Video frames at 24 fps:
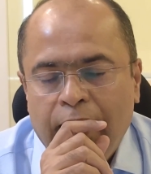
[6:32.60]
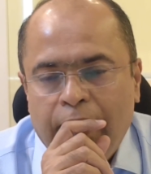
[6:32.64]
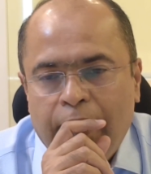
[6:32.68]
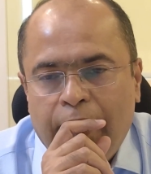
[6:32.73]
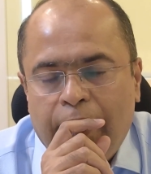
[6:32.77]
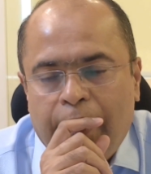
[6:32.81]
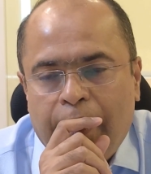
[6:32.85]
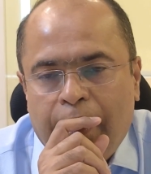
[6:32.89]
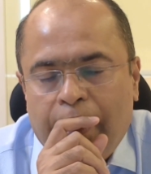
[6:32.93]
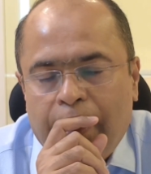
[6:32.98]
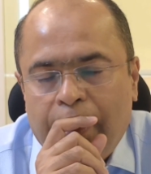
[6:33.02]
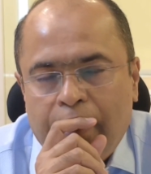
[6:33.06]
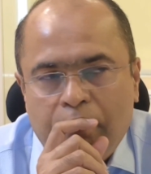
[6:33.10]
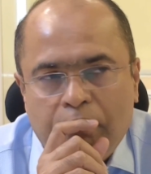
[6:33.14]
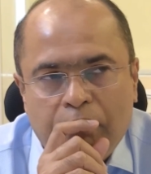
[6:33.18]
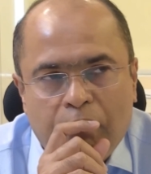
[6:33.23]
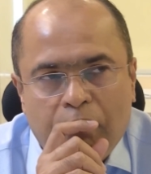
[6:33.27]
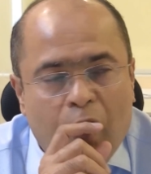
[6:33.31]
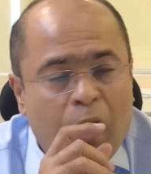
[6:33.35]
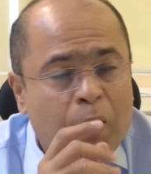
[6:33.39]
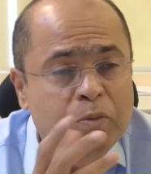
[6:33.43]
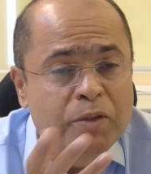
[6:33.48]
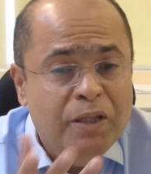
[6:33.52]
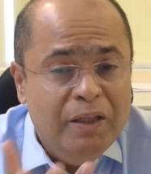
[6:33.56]

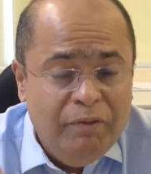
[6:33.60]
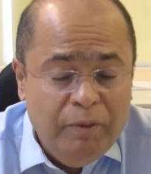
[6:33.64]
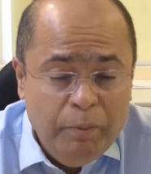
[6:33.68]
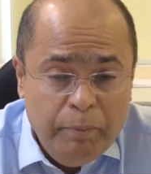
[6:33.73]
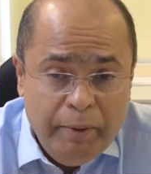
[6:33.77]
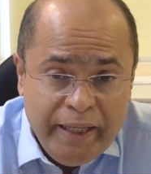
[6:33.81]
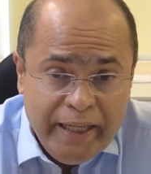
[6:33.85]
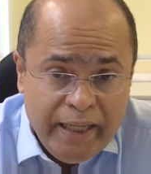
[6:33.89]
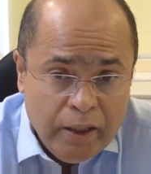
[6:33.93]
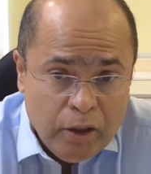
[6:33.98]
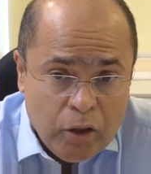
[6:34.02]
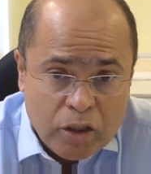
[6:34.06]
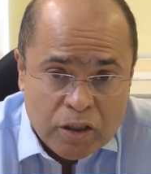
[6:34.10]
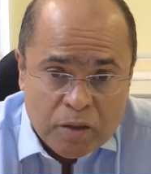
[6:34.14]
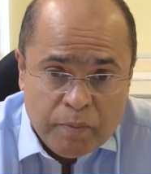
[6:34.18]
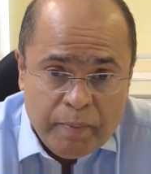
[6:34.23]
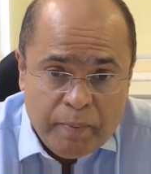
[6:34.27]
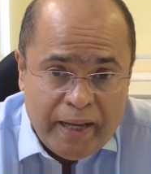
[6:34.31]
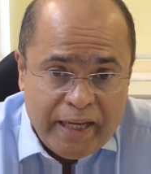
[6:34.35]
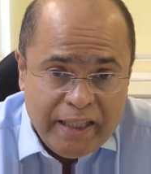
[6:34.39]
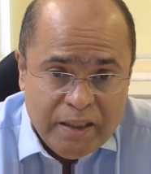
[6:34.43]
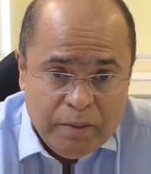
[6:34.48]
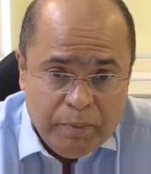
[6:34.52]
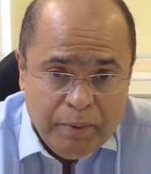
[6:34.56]
Observability and cost
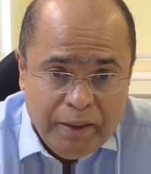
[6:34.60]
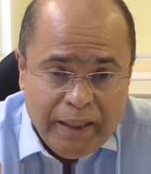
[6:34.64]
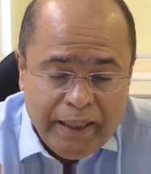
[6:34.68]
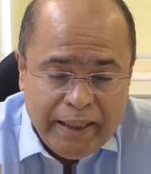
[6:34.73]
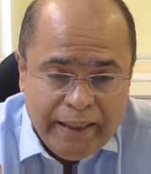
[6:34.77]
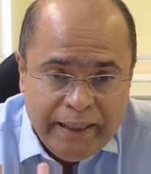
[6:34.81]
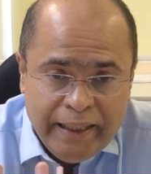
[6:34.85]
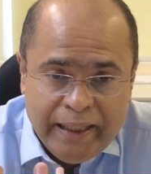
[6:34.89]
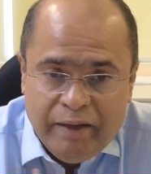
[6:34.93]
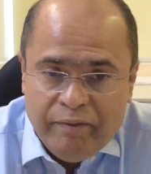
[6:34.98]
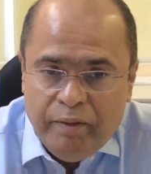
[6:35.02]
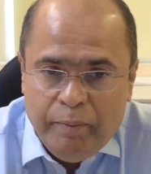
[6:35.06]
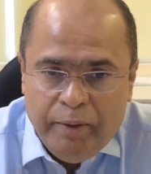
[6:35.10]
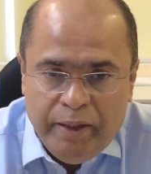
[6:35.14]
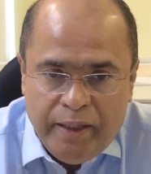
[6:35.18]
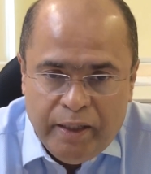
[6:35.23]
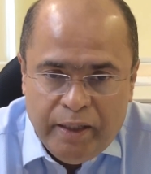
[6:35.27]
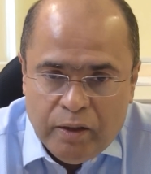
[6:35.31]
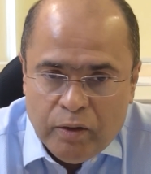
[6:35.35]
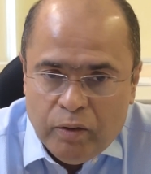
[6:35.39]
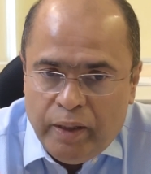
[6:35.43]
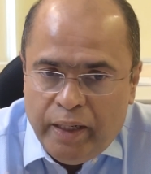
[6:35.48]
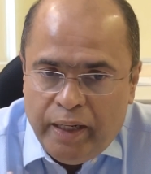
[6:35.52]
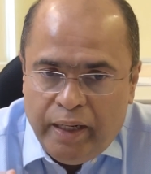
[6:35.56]
management. I think
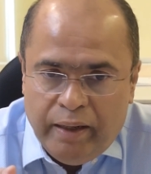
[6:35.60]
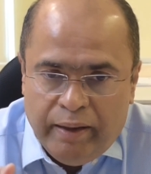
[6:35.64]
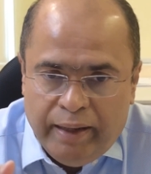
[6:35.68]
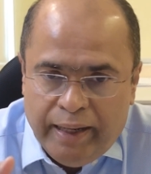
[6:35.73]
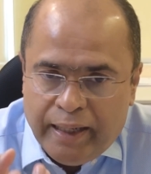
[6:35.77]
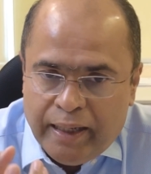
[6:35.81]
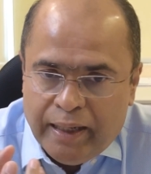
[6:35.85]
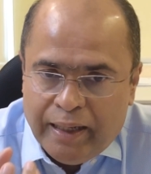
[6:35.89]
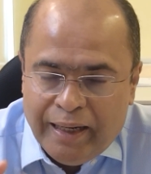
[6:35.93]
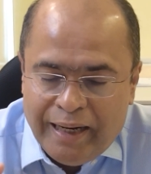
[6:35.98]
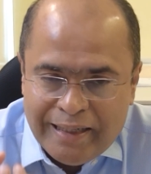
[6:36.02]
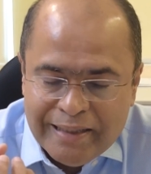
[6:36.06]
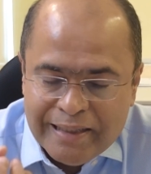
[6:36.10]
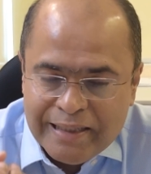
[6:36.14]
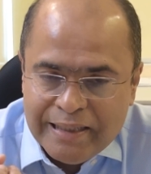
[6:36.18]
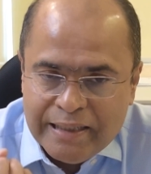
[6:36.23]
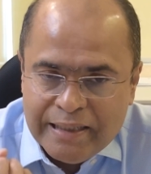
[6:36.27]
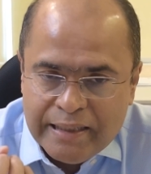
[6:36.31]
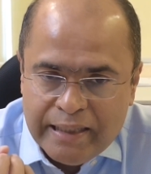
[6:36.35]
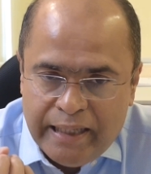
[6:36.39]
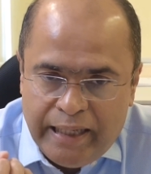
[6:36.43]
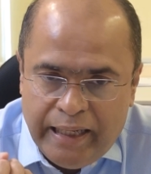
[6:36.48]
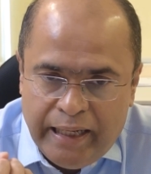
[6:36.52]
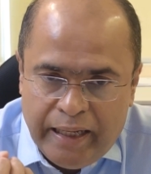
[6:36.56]
everybody today
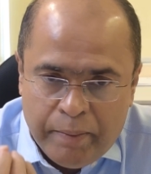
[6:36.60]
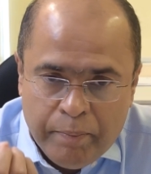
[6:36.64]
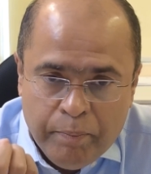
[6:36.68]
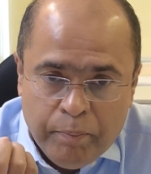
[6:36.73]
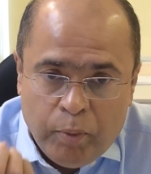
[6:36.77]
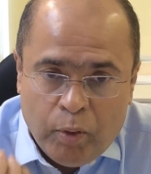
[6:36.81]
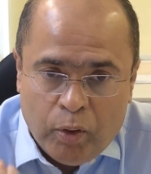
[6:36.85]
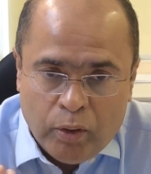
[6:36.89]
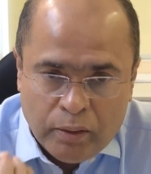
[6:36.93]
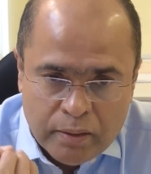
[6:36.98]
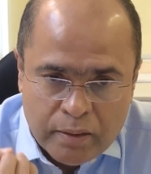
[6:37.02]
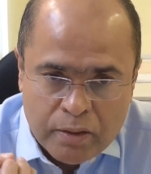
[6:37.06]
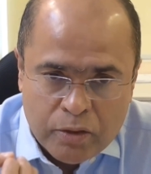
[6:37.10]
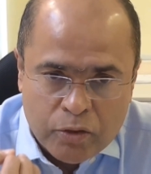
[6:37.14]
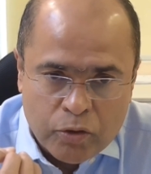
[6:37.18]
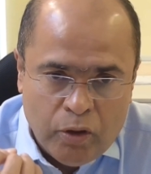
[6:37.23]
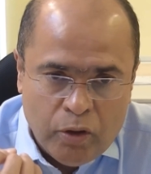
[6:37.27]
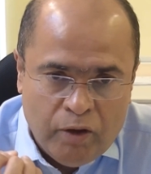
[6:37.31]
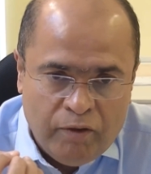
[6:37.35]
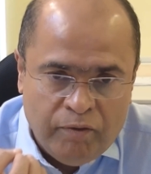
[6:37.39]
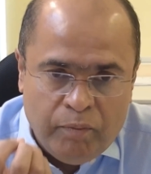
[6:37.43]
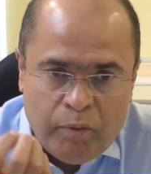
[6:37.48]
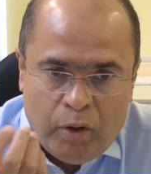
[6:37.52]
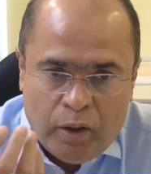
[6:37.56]
recognizes the importance
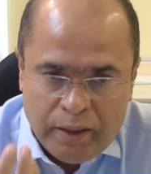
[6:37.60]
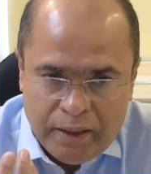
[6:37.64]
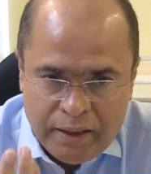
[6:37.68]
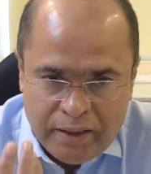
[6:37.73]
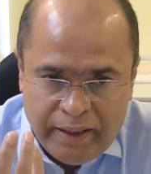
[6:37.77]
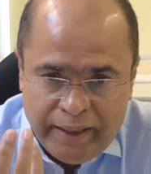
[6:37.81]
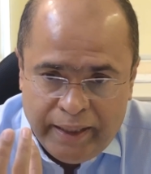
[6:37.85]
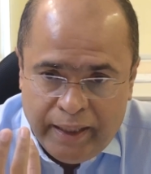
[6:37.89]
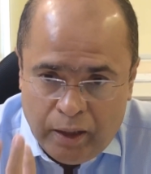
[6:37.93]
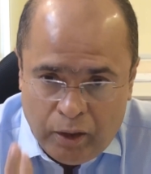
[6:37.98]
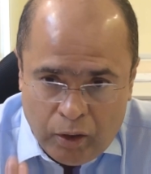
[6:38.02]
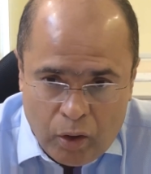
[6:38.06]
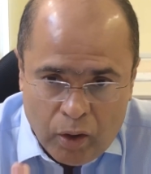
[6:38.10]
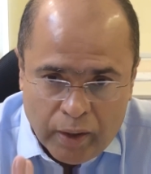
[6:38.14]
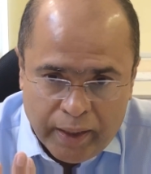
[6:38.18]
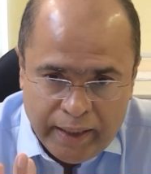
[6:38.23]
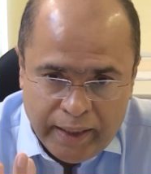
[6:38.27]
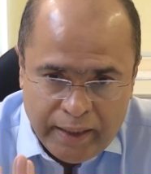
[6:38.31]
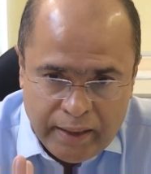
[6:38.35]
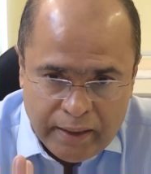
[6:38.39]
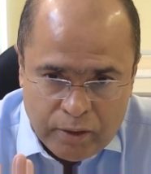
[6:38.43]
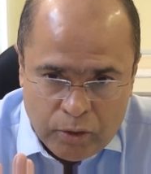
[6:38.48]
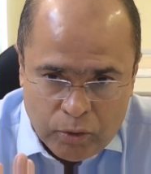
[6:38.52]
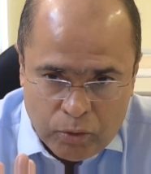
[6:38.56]
of monitoring and
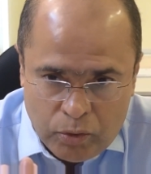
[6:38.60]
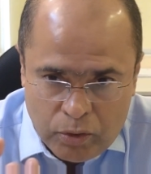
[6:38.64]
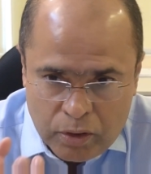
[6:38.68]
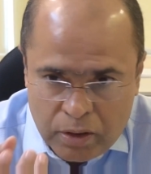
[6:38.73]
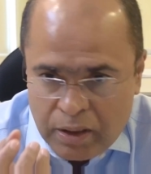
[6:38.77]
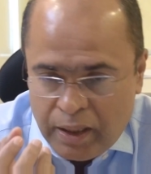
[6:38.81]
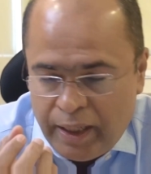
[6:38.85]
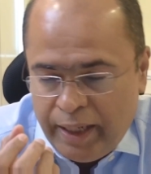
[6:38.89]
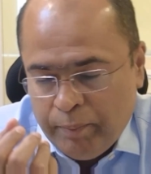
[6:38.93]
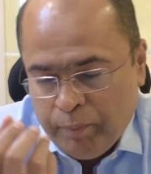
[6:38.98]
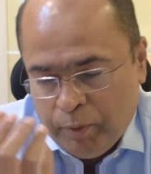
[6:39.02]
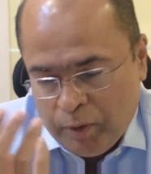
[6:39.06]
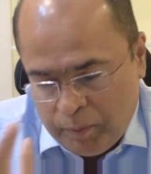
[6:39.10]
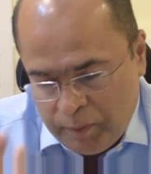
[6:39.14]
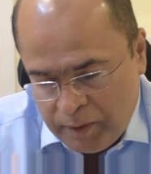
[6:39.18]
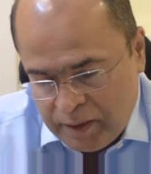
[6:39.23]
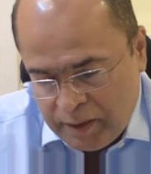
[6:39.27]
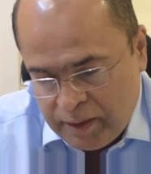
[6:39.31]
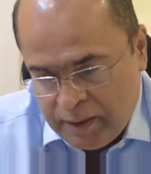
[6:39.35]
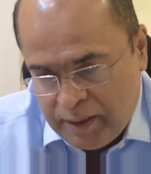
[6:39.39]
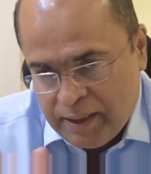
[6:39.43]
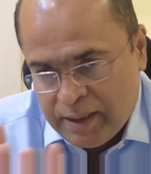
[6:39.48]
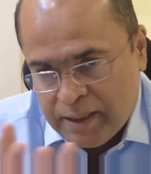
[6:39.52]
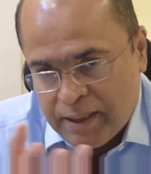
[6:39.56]
logging tools like
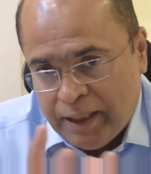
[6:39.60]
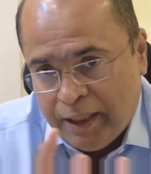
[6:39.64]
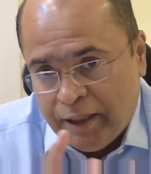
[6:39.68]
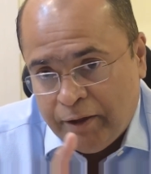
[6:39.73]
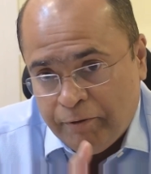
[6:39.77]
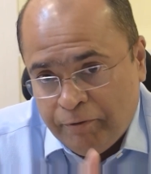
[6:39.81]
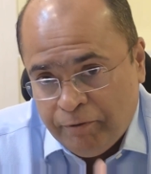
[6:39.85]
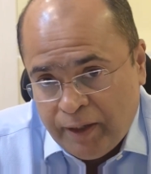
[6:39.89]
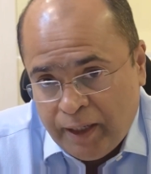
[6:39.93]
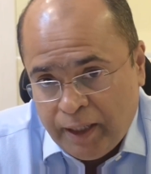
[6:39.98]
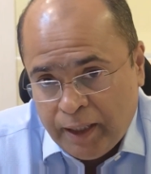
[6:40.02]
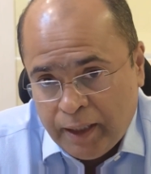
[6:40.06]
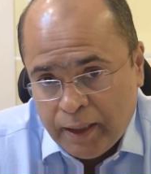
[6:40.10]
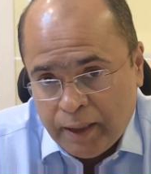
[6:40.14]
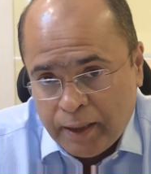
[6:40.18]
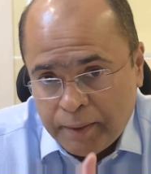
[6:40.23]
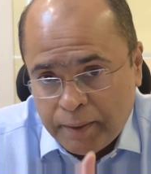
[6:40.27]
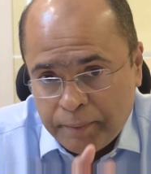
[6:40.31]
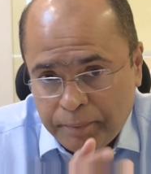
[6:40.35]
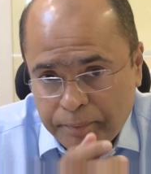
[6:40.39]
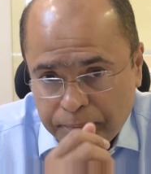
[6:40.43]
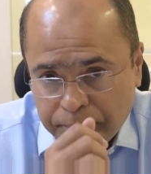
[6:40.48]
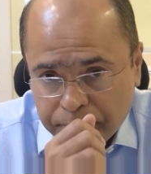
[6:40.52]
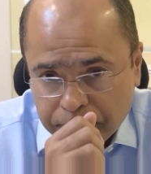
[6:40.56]
Prometheus and
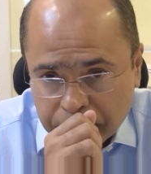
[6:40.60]
Grafana.